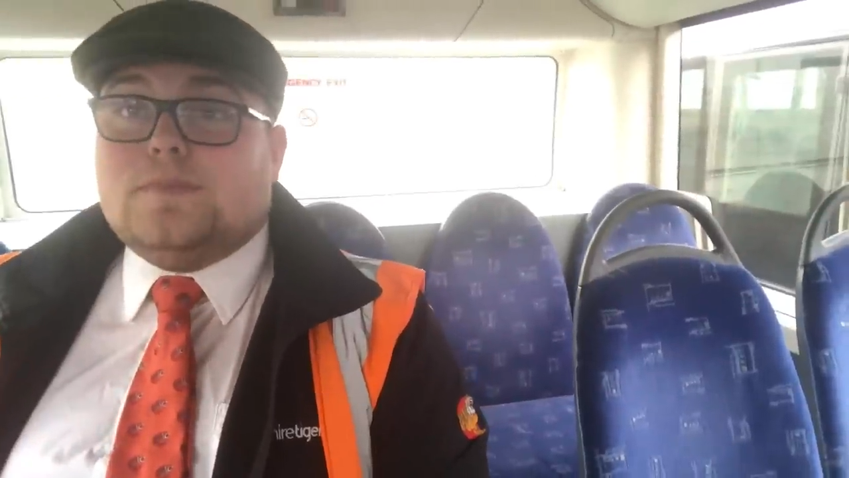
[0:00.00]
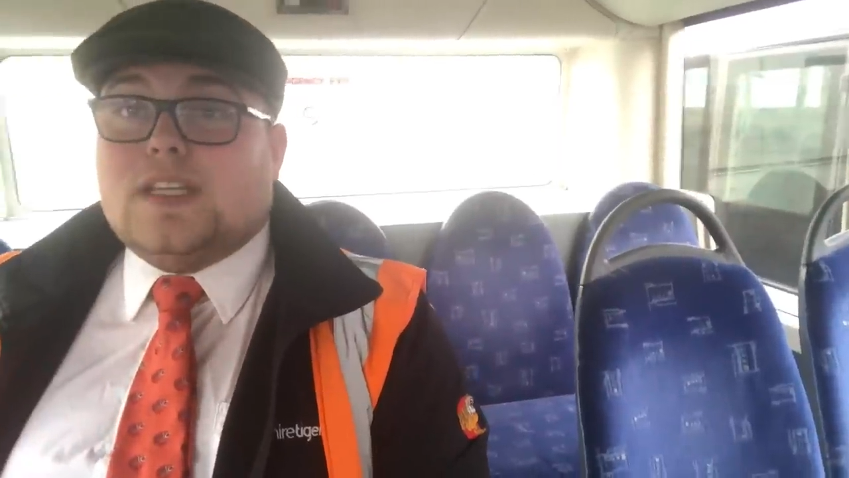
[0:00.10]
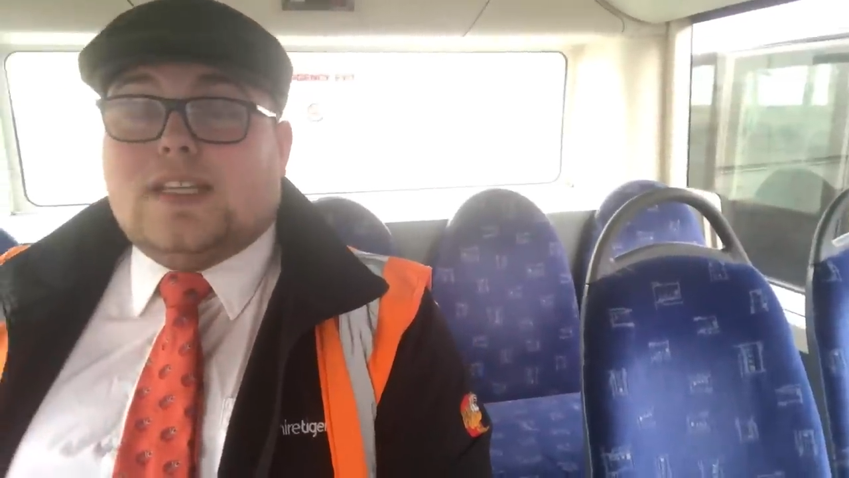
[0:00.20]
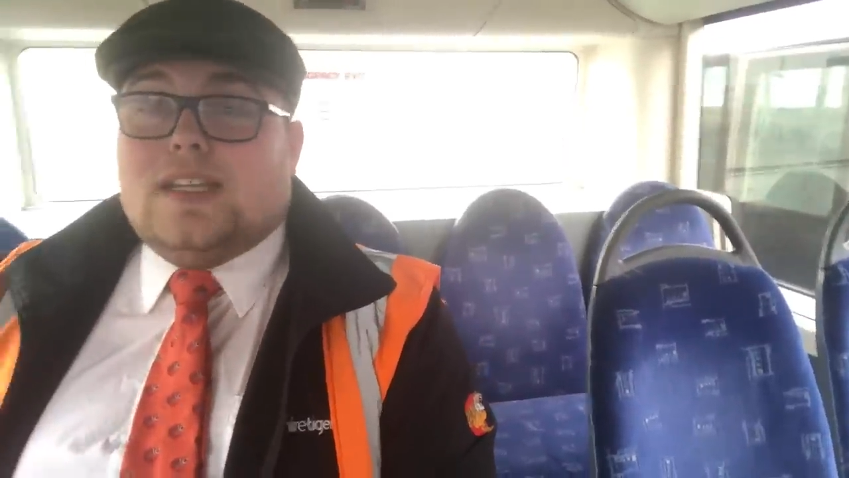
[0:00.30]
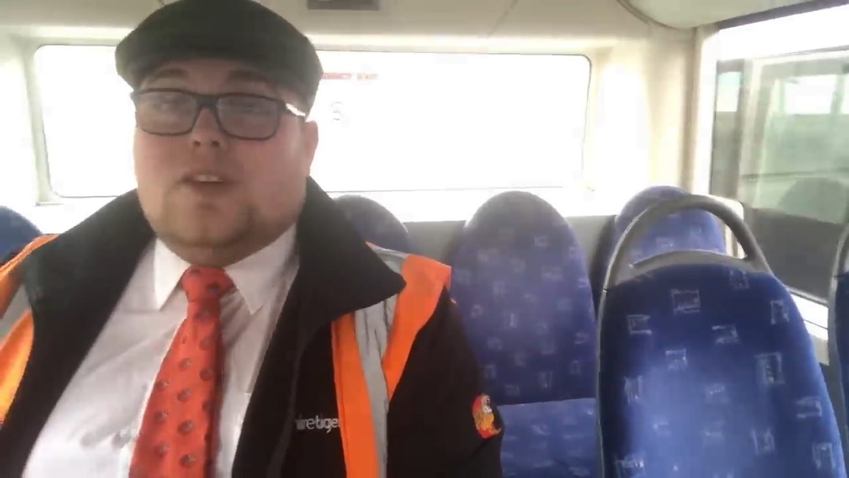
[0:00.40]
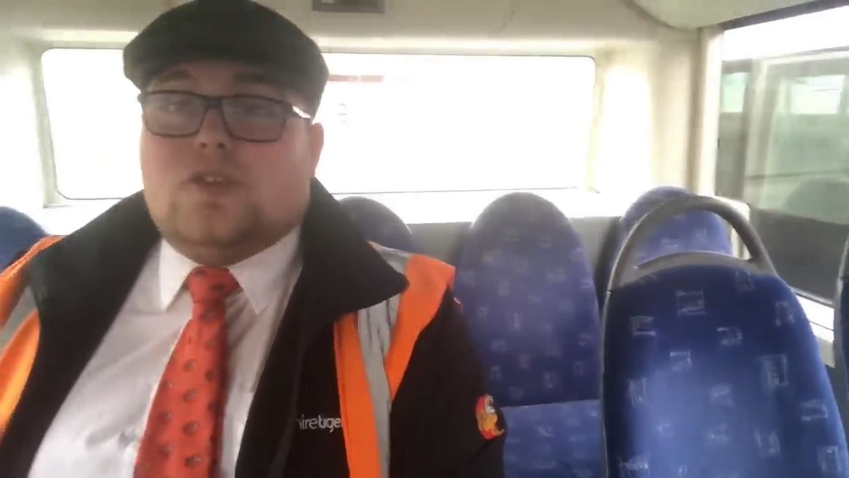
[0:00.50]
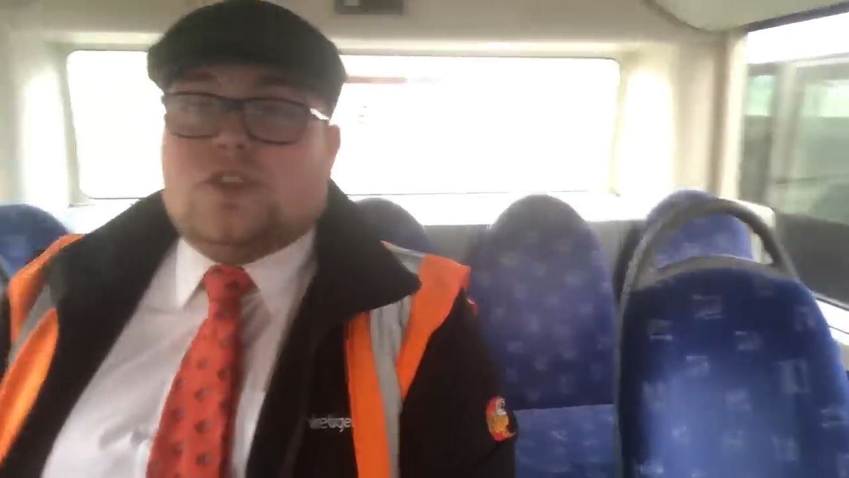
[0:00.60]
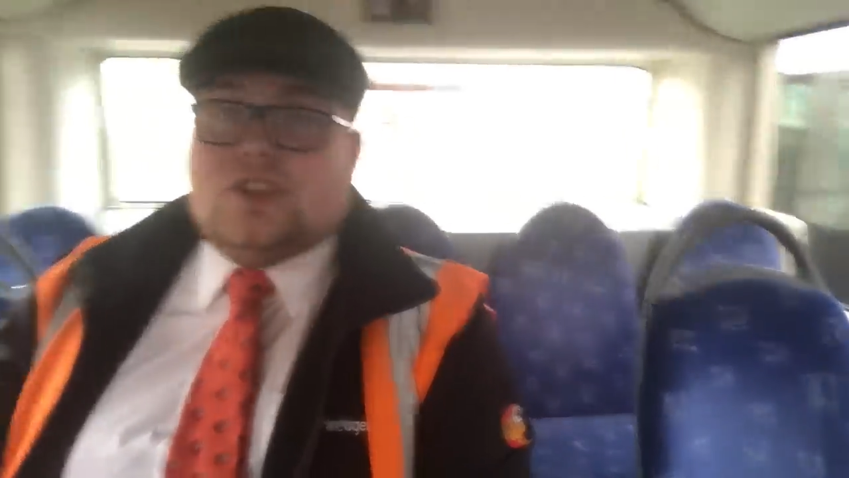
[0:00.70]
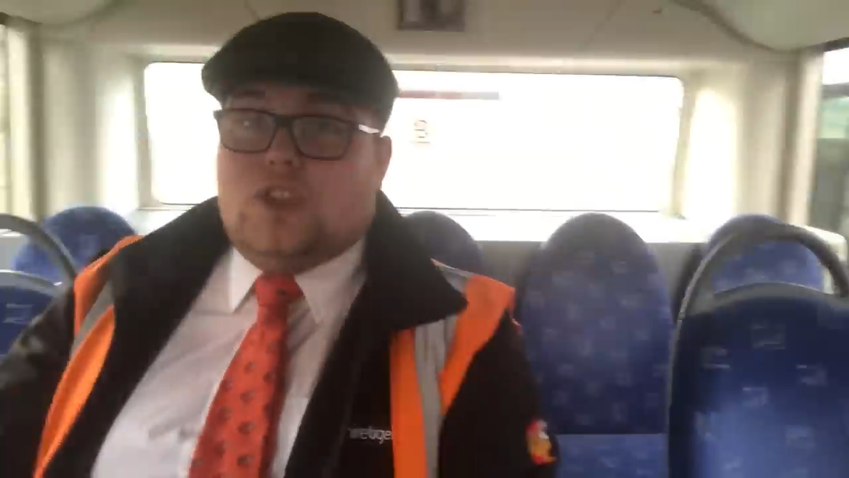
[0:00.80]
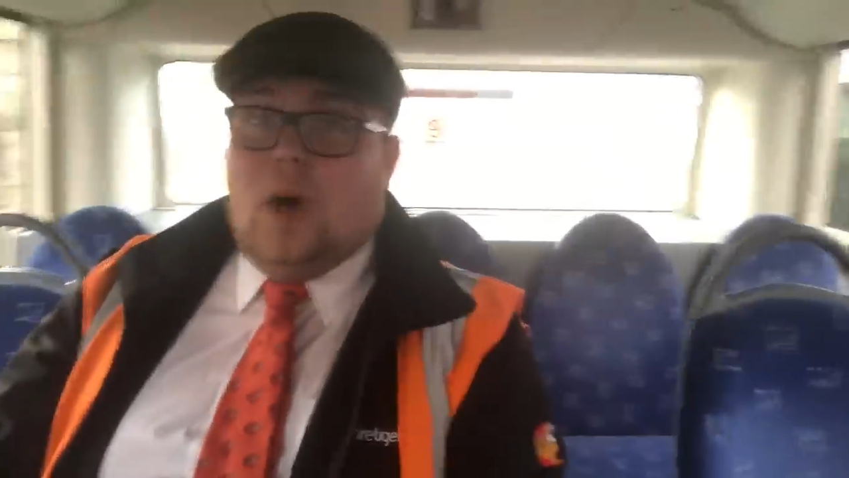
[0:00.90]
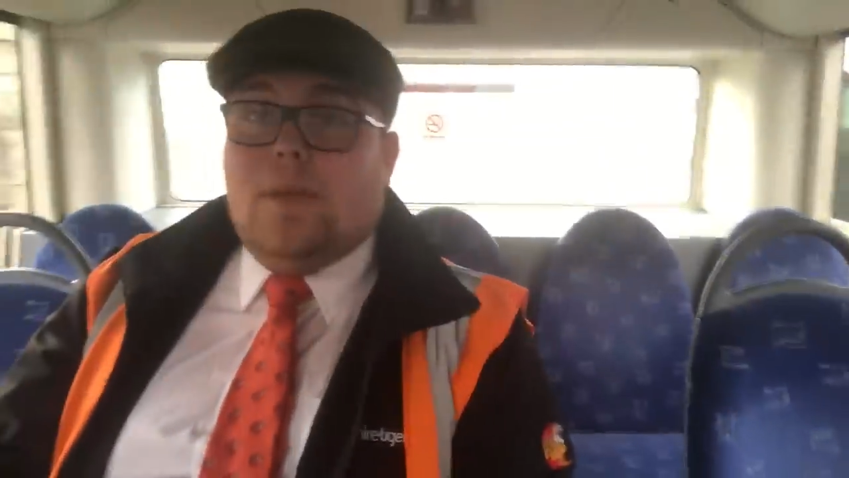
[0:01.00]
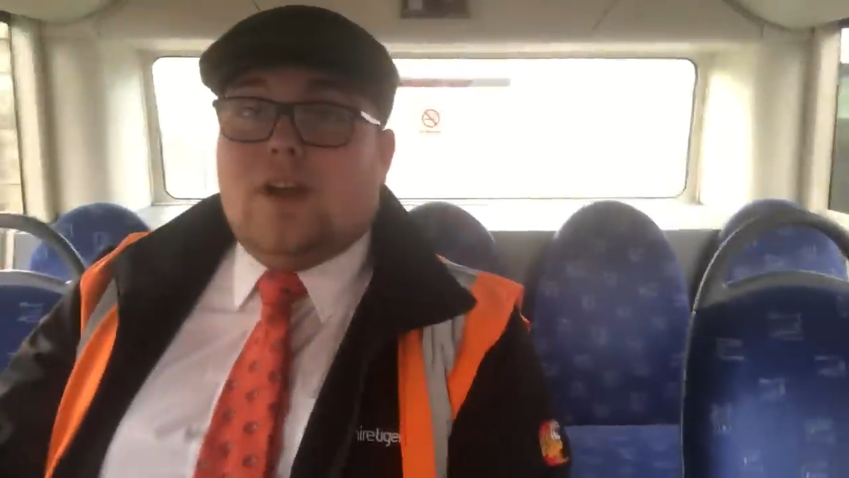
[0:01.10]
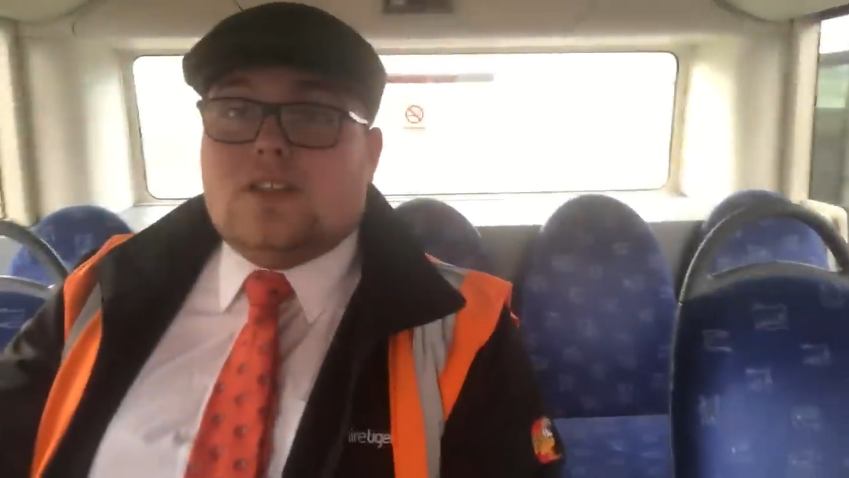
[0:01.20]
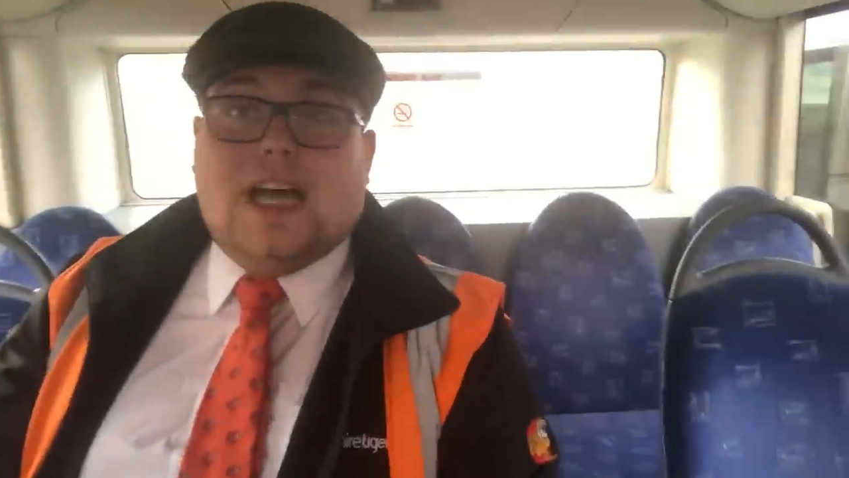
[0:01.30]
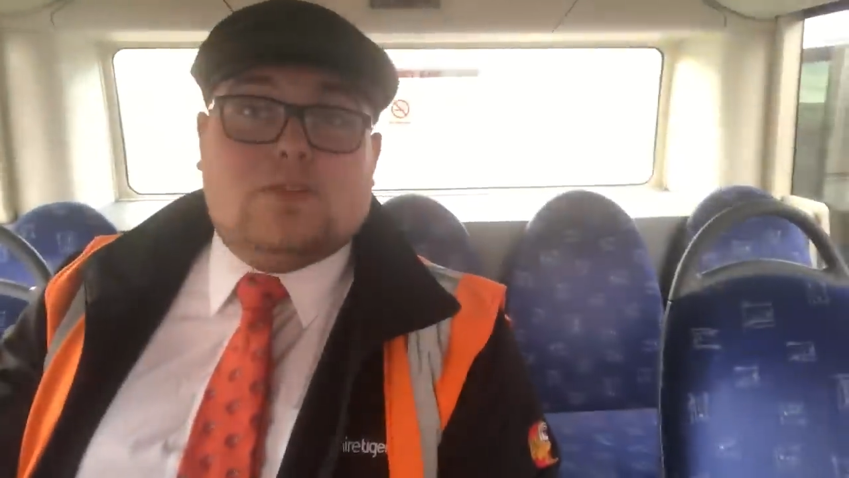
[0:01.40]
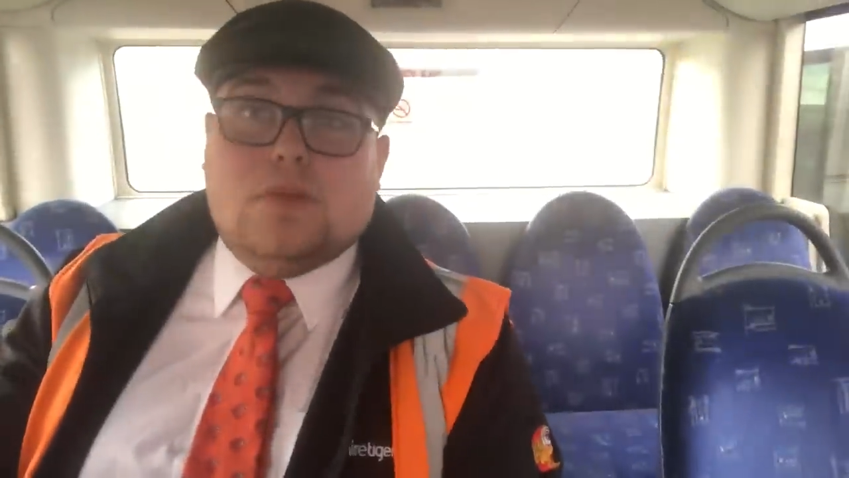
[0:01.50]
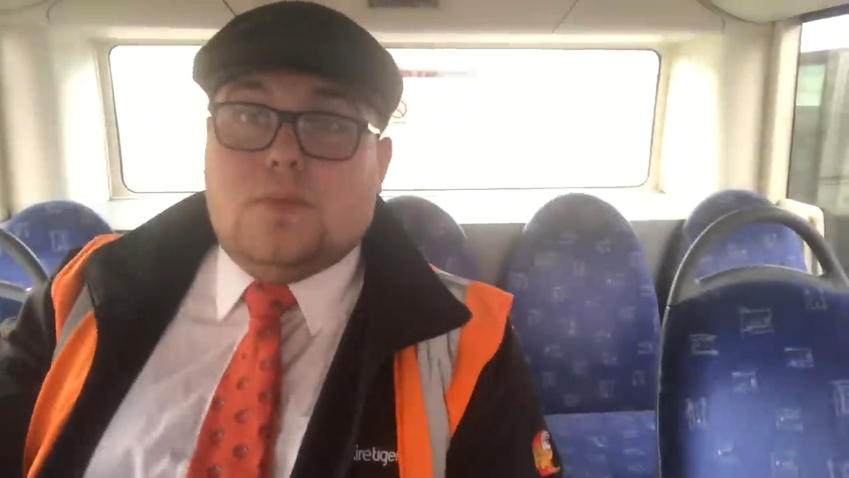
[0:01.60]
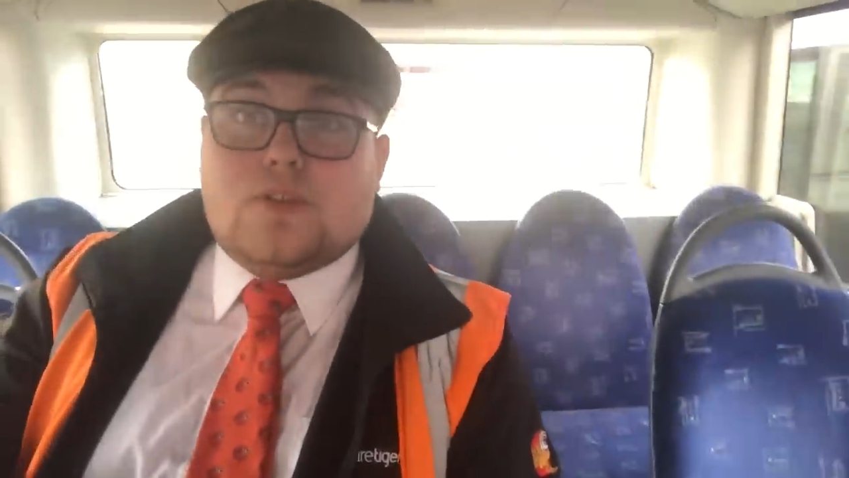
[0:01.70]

thinking you'll just stop because that's what